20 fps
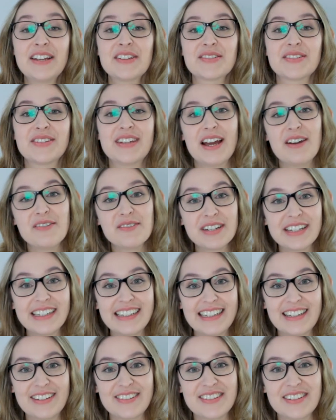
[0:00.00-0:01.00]
So now we're
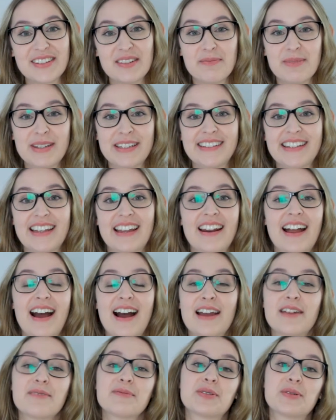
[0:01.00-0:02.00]
getting onto the bit that
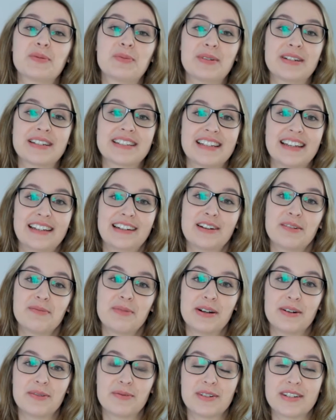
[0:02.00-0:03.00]
I am super excited
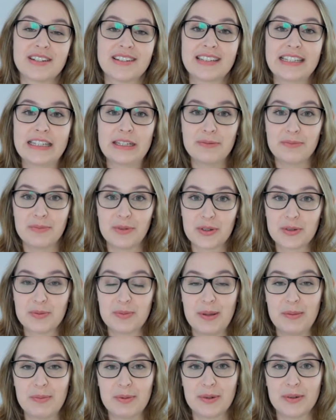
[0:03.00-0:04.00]
about, which I think most
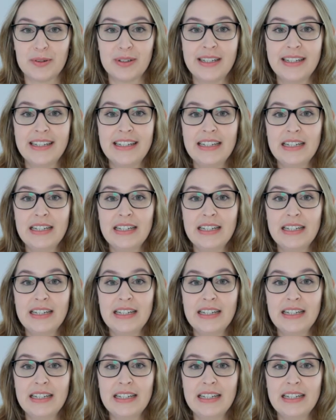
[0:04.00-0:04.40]
people